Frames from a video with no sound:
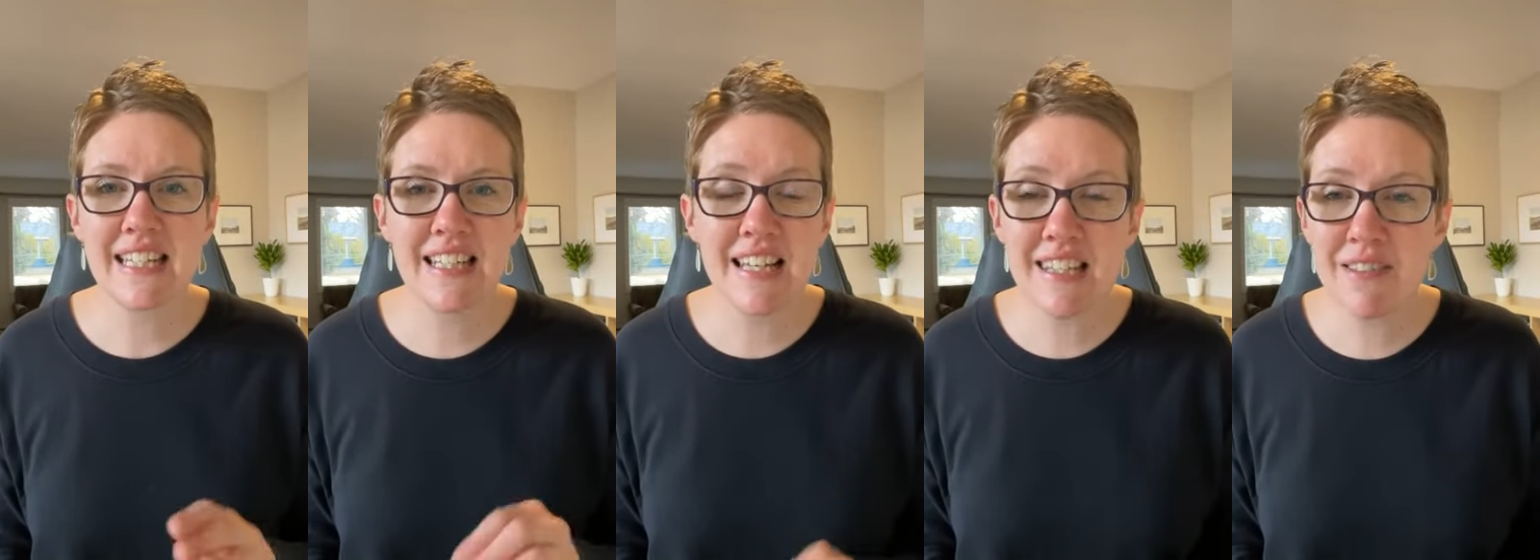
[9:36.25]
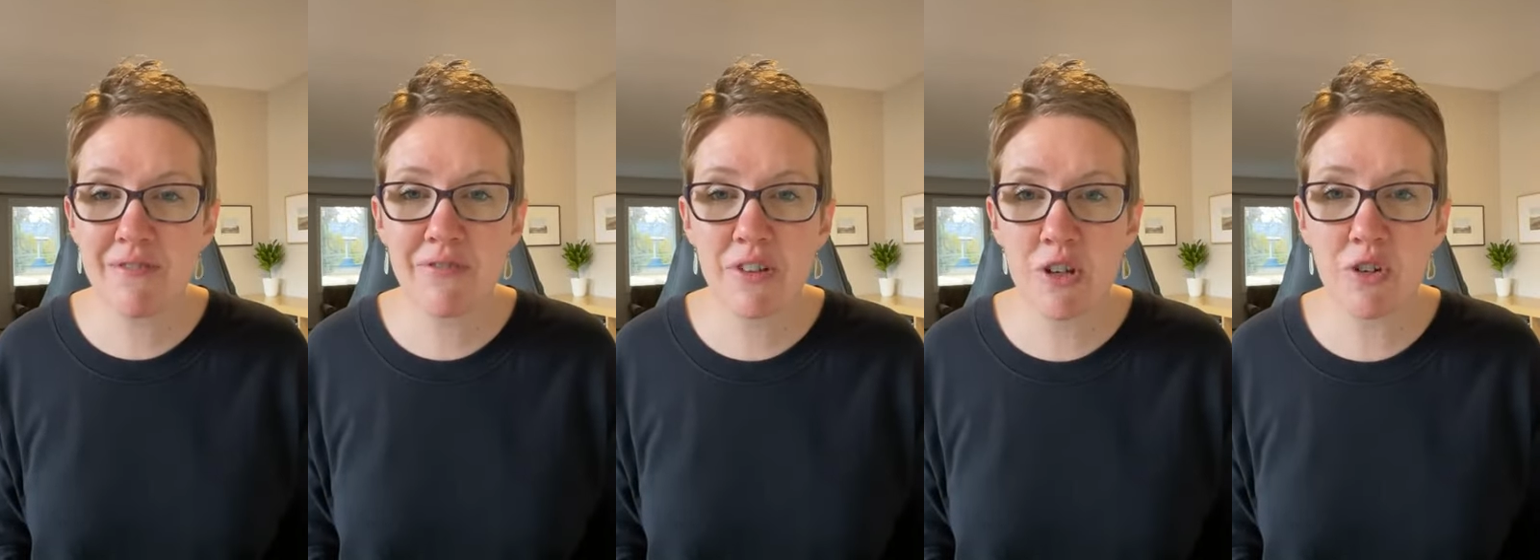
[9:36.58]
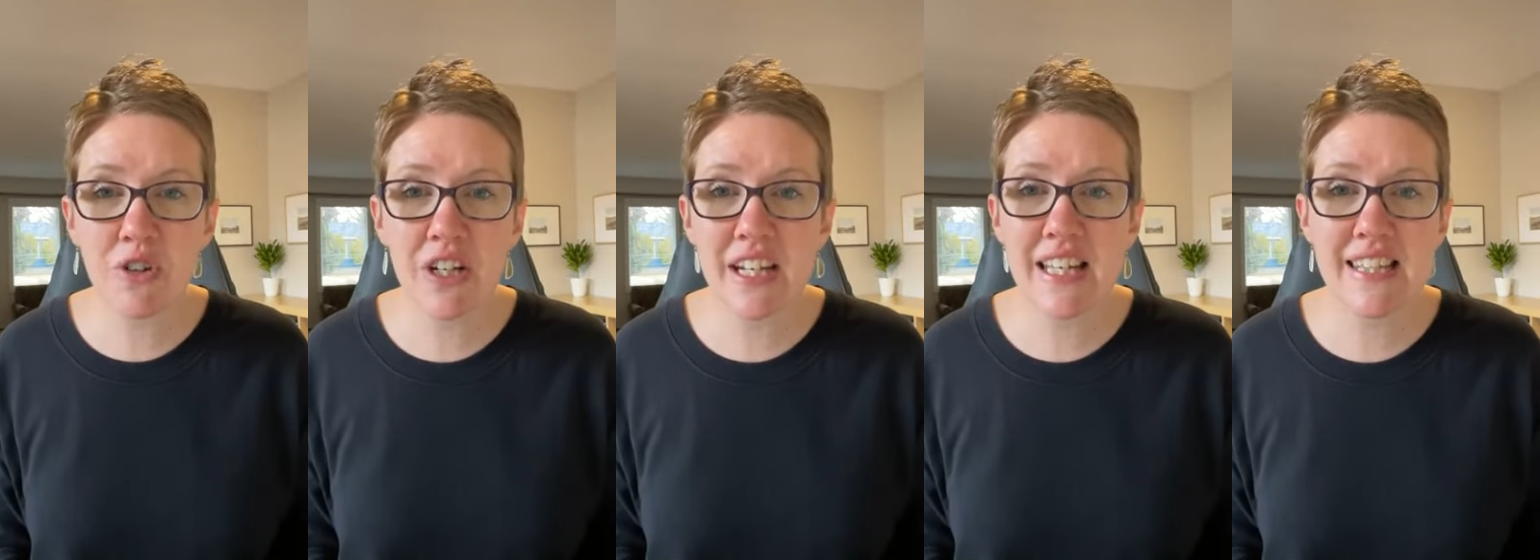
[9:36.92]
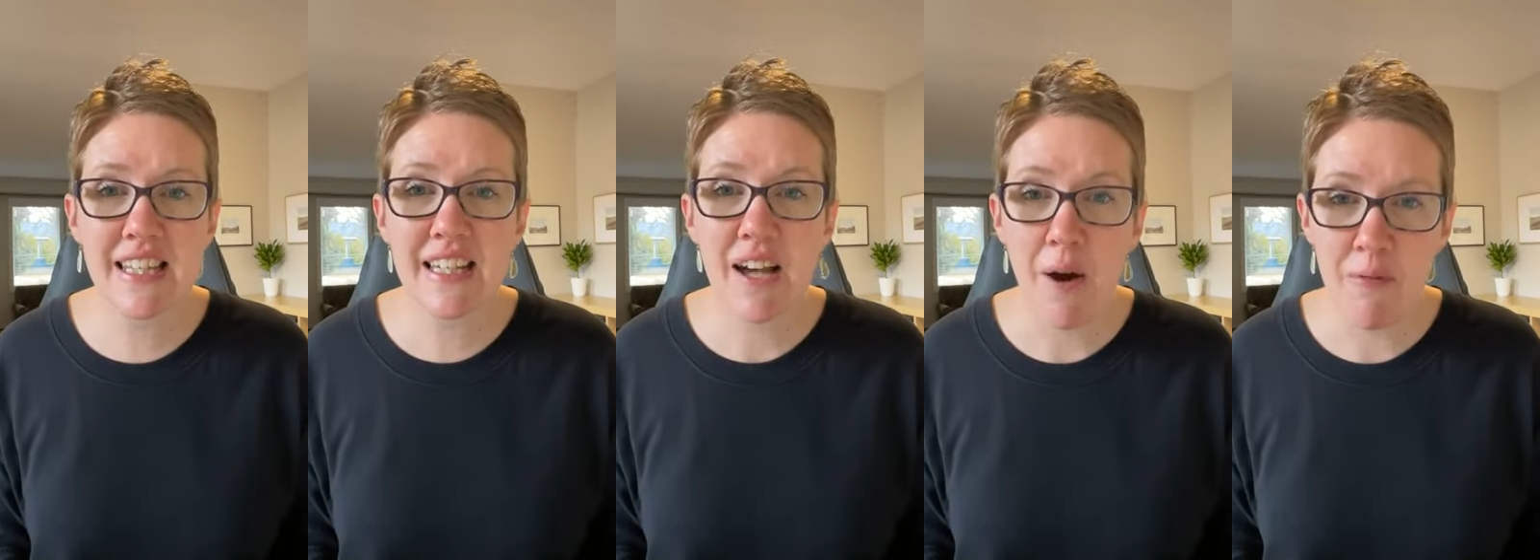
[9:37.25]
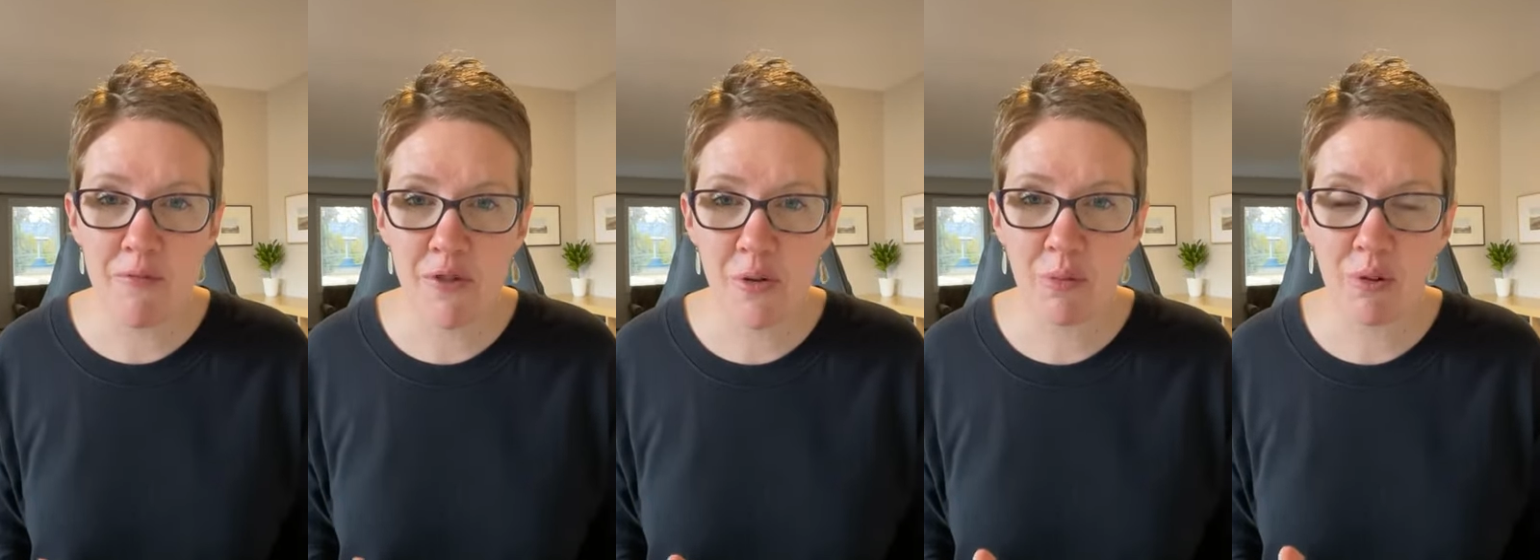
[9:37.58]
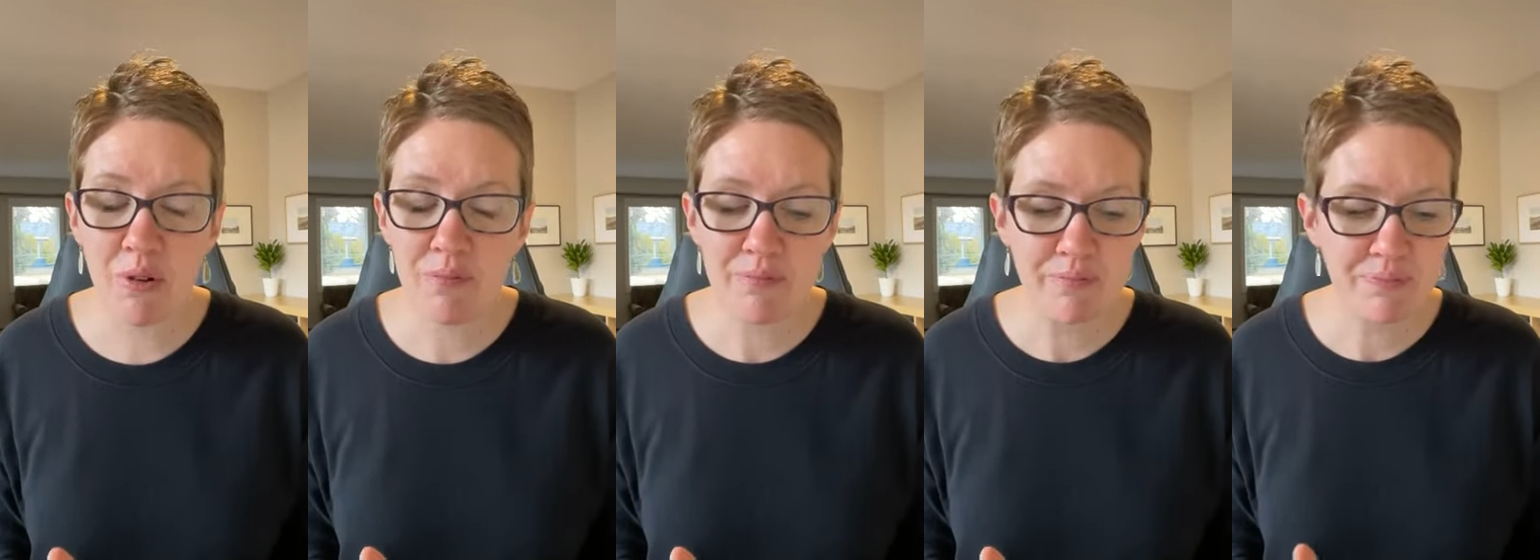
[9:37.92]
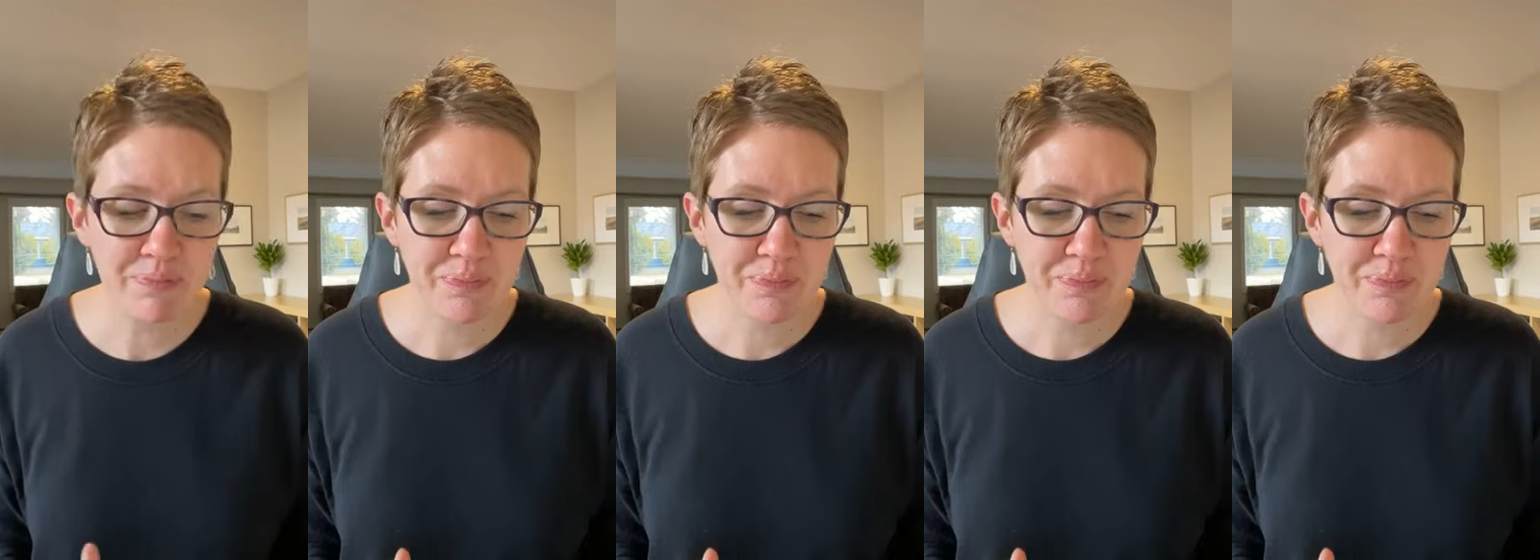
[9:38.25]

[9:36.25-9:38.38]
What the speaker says: does it feel good? Is it comfortable?